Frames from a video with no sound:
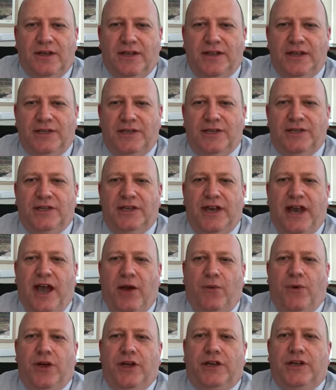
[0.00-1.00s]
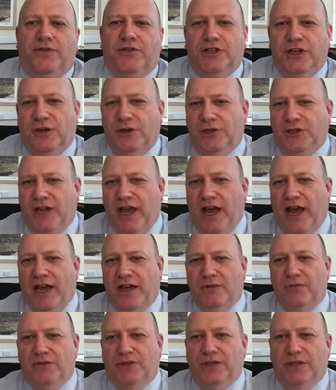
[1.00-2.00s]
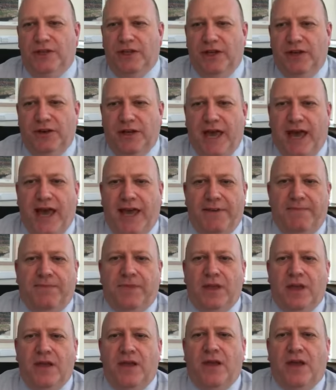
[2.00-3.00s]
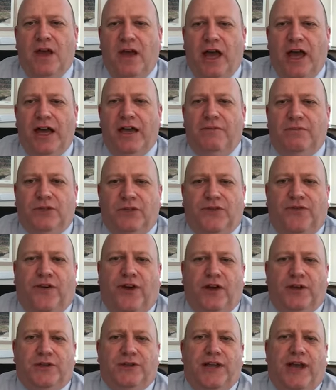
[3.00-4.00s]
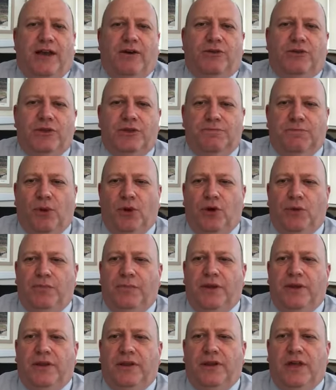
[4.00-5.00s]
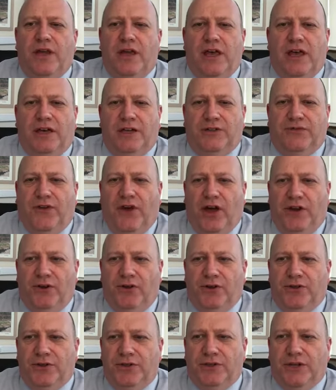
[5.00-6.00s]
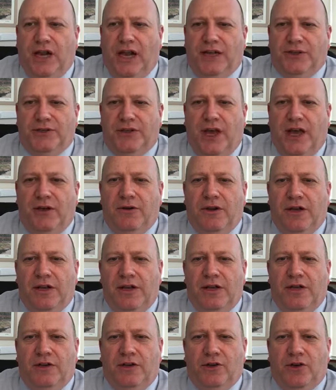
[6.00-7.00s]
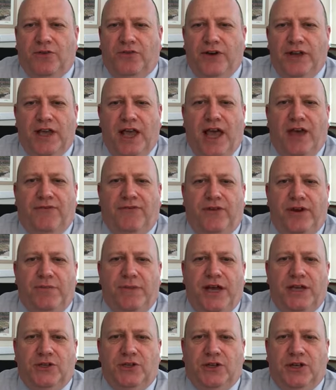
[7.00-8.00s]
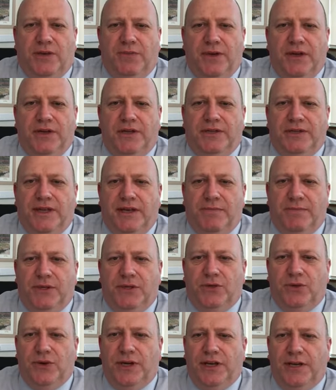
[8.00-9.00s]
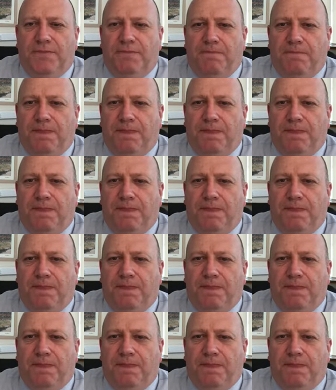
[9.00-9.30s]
This is a network of Jewish care homes in the UK, homes as far south as Bournemouth and as far north as Glasgow, covering every major community in between.